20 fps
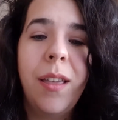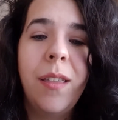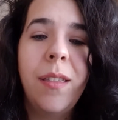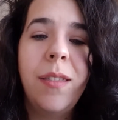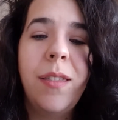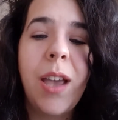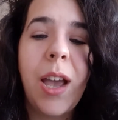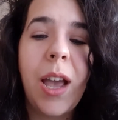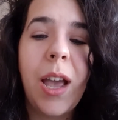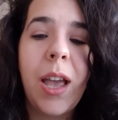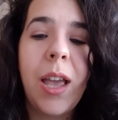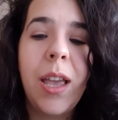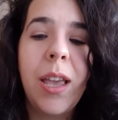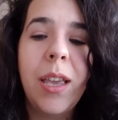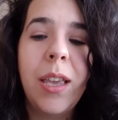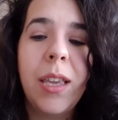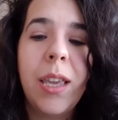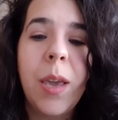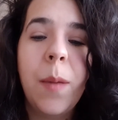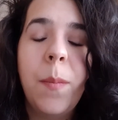
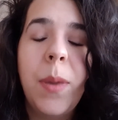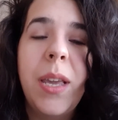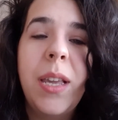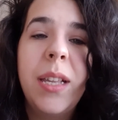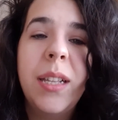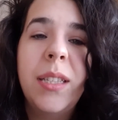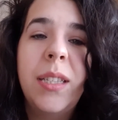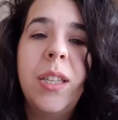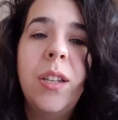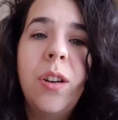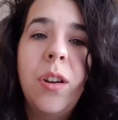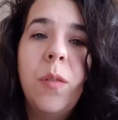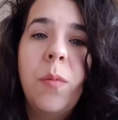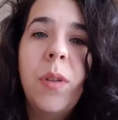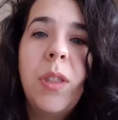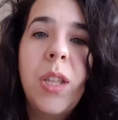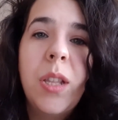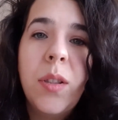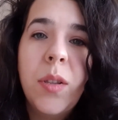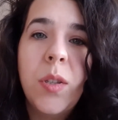that can be considered
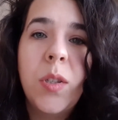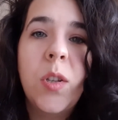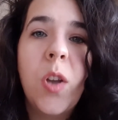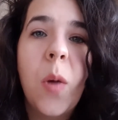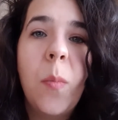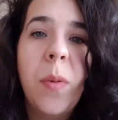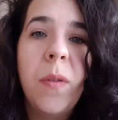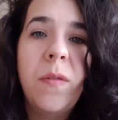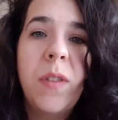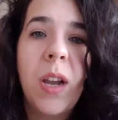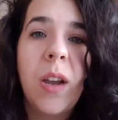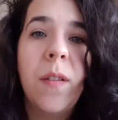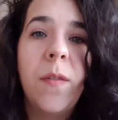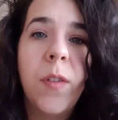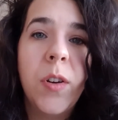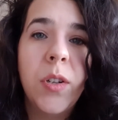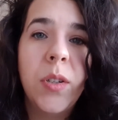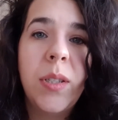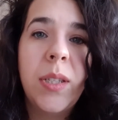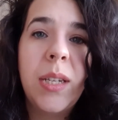within the scope of
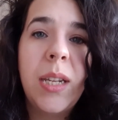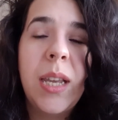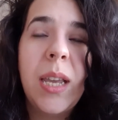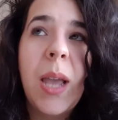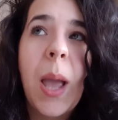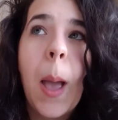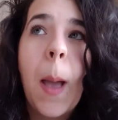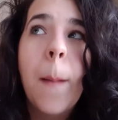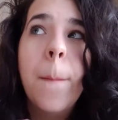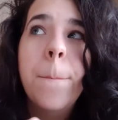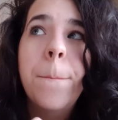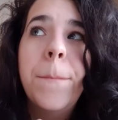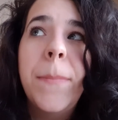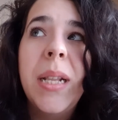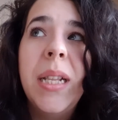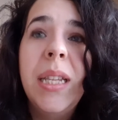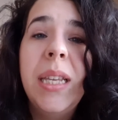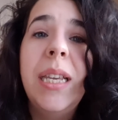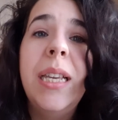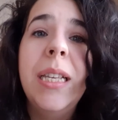diversity,
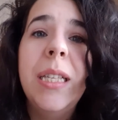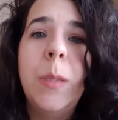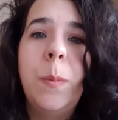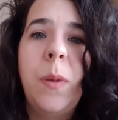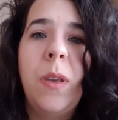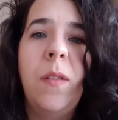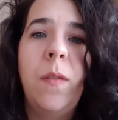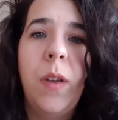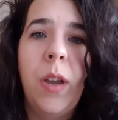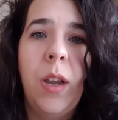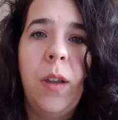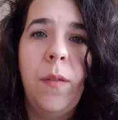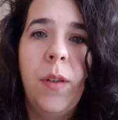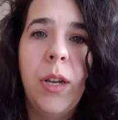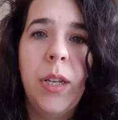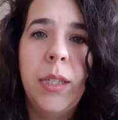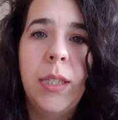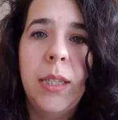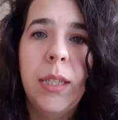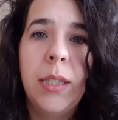please be very,
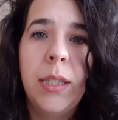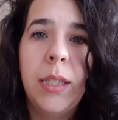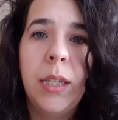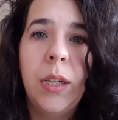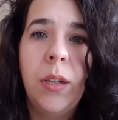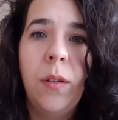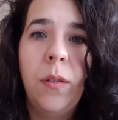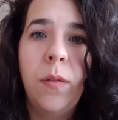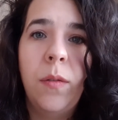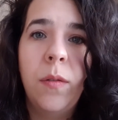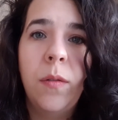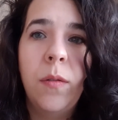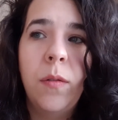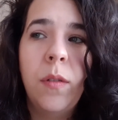very sensitive.